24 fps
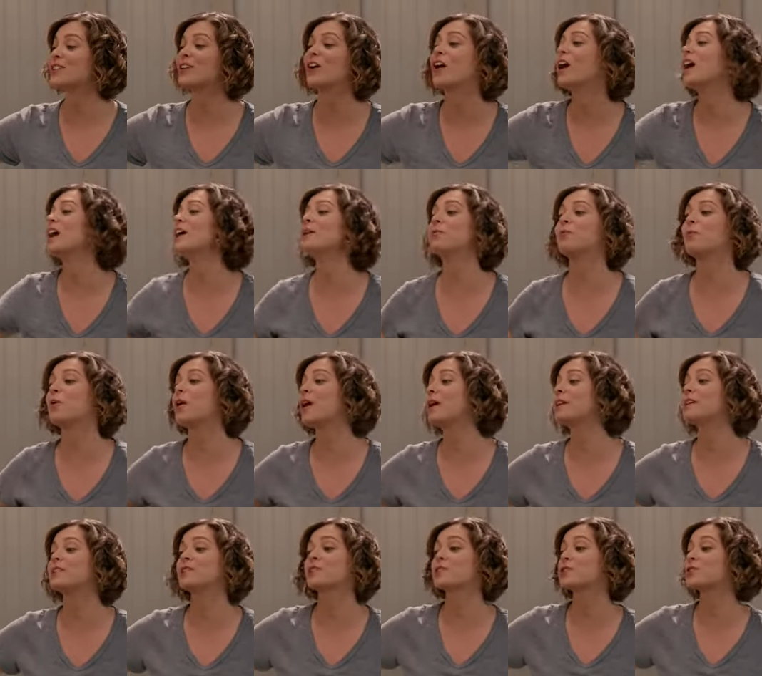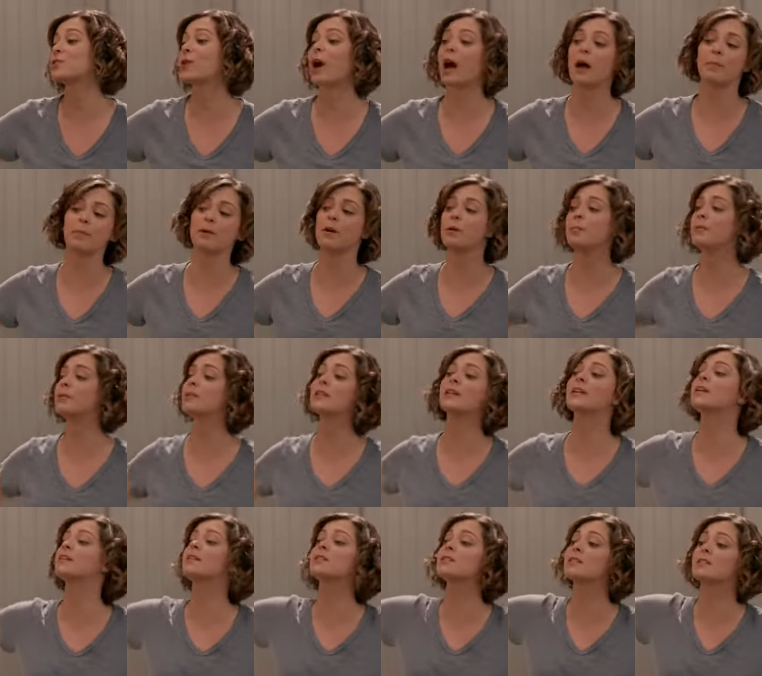You know, in one indescribable
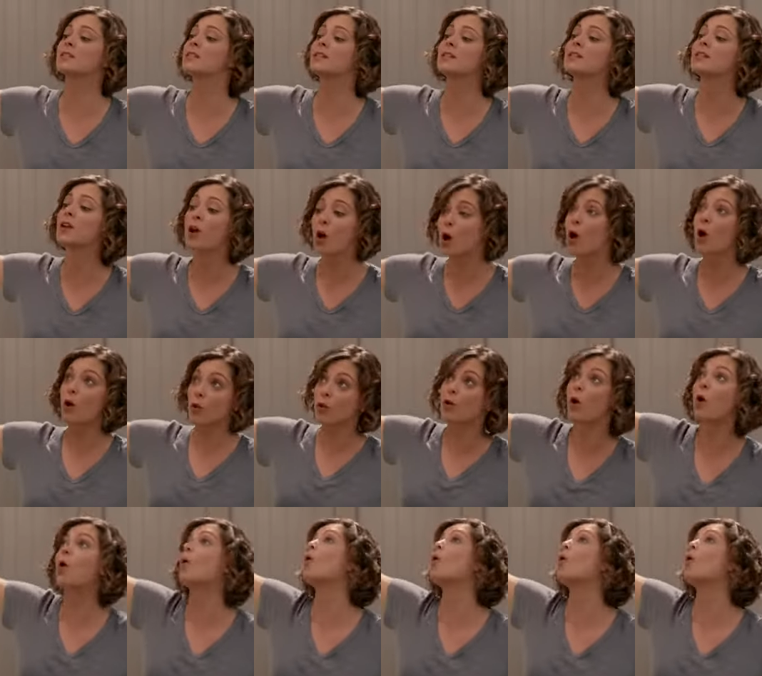instant, the